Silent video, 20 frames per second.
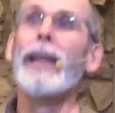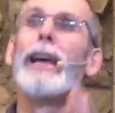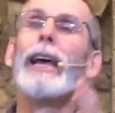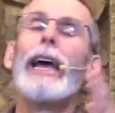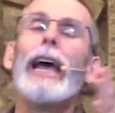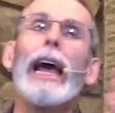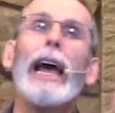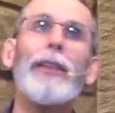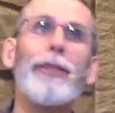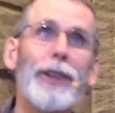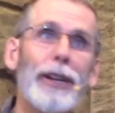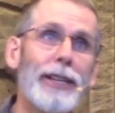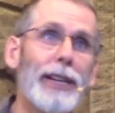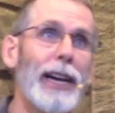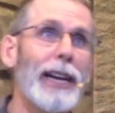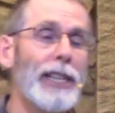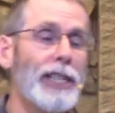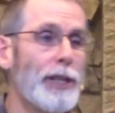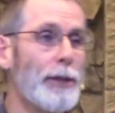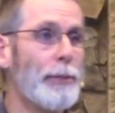and the
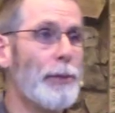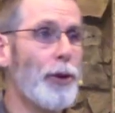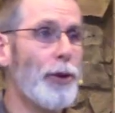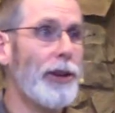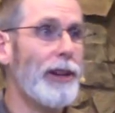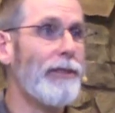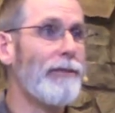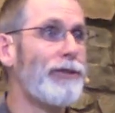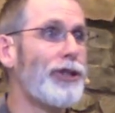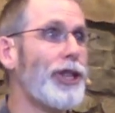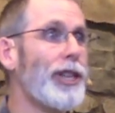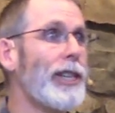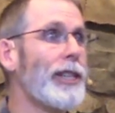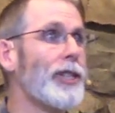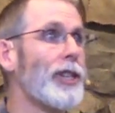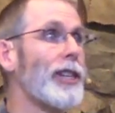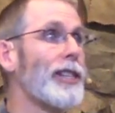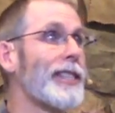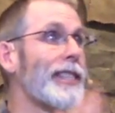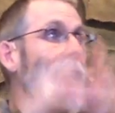testimony of
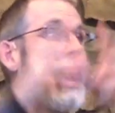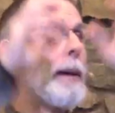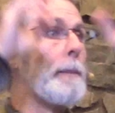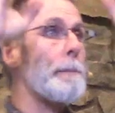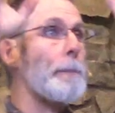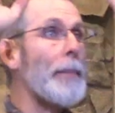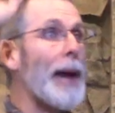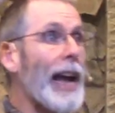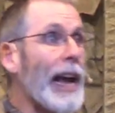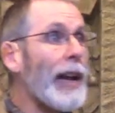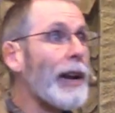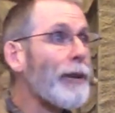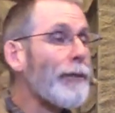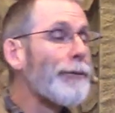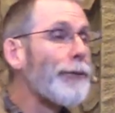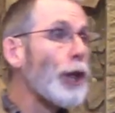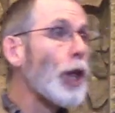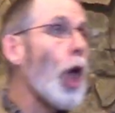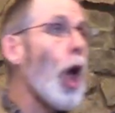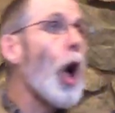Jesus, that man
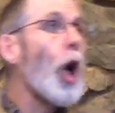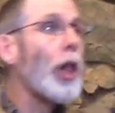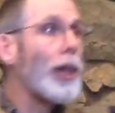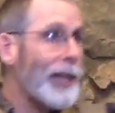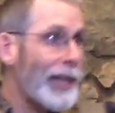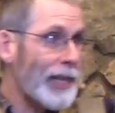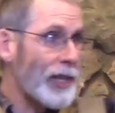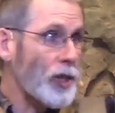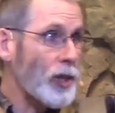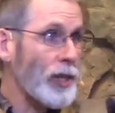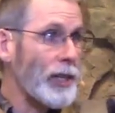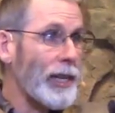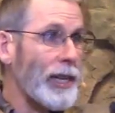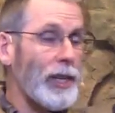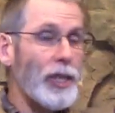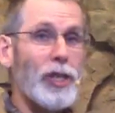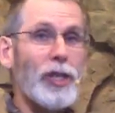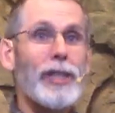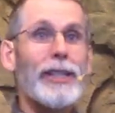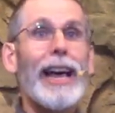of
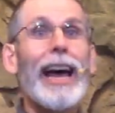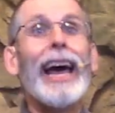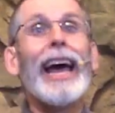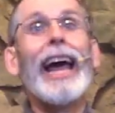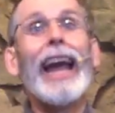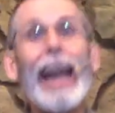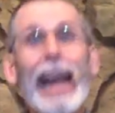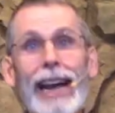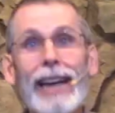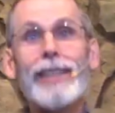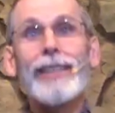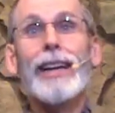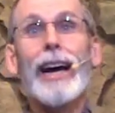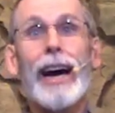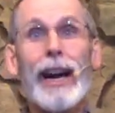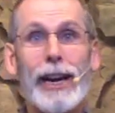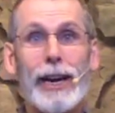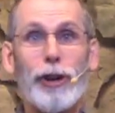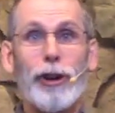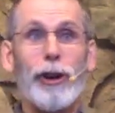lawlessness, that
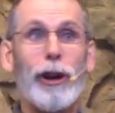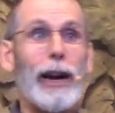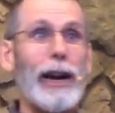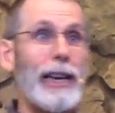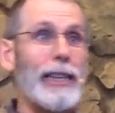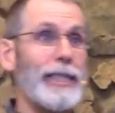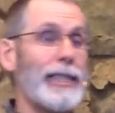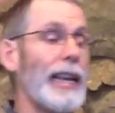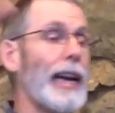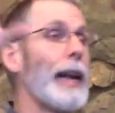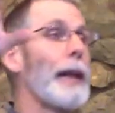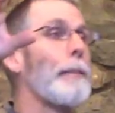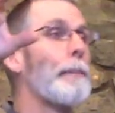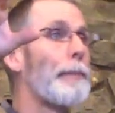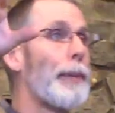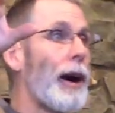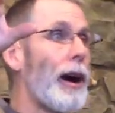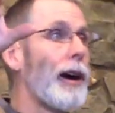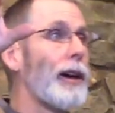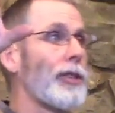antichrist, that
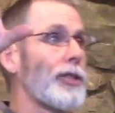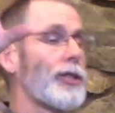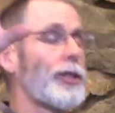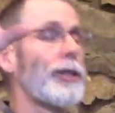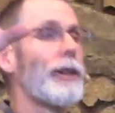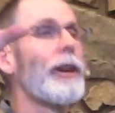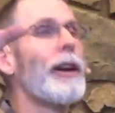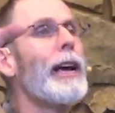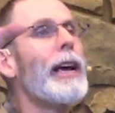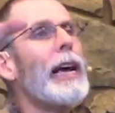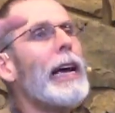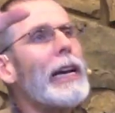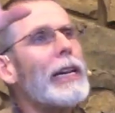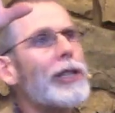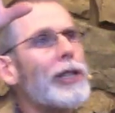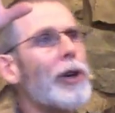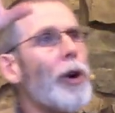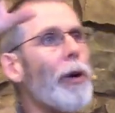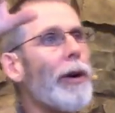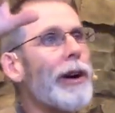impostor,
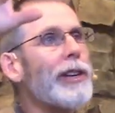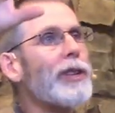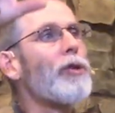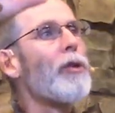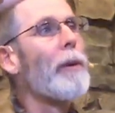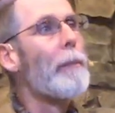is going to